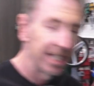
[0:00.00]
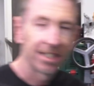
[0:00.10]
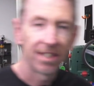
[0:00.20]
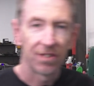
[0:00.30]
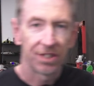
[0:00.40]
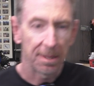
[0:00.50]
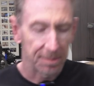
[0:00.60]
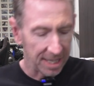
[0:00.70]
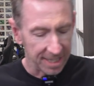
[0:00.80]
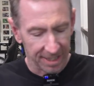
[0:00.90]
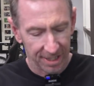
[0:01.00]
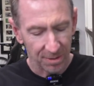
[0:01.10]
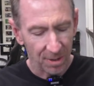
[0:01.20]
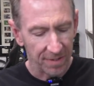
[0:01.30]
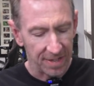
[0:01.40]
think 7 steps later,
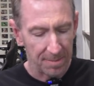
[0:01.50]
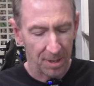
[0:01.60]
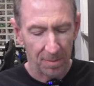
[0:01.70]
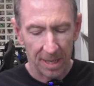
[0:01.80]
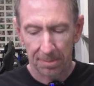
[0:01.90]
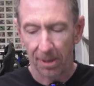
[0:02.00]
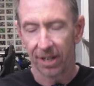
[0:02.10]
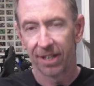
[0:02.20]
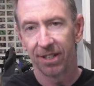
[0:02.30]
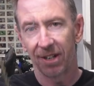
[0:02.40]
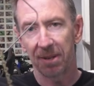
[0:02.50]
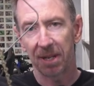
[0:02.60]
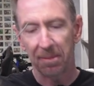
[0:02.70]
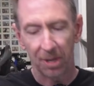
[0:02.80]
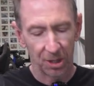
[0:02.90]
arrived at my wax pot. I'm
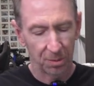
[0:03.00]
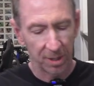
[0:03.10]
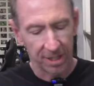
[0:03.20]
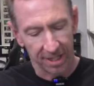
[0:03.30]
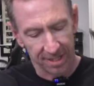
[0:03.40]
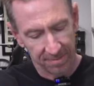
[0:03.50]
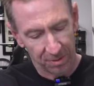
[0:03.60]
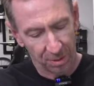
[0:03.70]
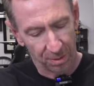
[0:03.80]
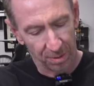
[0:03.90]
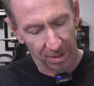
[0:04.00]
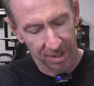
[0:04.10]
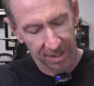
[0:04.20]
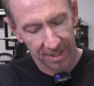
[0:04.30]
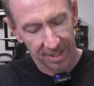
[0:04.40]
getting my swisher
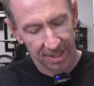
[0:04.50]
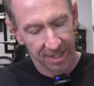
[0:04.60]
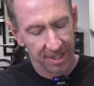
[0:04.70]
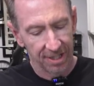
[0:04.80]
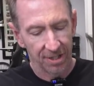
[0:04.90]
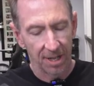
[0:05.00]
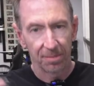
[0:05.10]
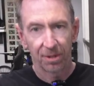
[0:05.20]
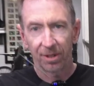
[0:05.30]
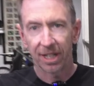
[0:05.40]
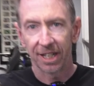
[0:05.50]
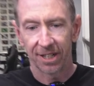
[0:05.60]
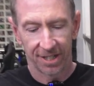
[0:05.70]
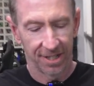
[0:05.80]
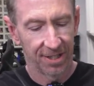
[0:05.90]
tool, and I am threading
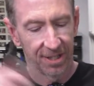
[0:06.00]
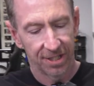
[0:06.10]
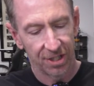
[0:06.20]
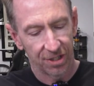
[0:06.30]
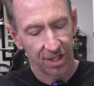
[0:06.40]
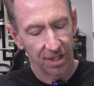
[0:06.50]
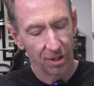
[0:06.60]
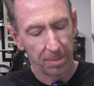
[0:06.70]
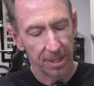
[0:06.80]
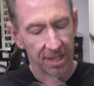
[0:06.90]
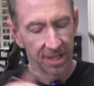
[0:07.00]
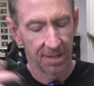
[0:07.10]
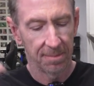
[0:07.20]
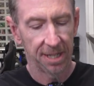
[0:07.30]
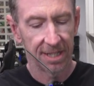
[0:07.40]
it, just looping
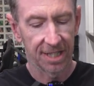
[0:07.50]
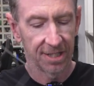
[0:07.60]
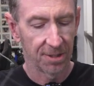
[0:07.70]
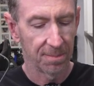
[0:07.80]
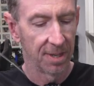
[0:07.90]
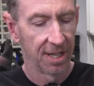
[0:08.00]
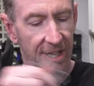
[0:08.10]
basically some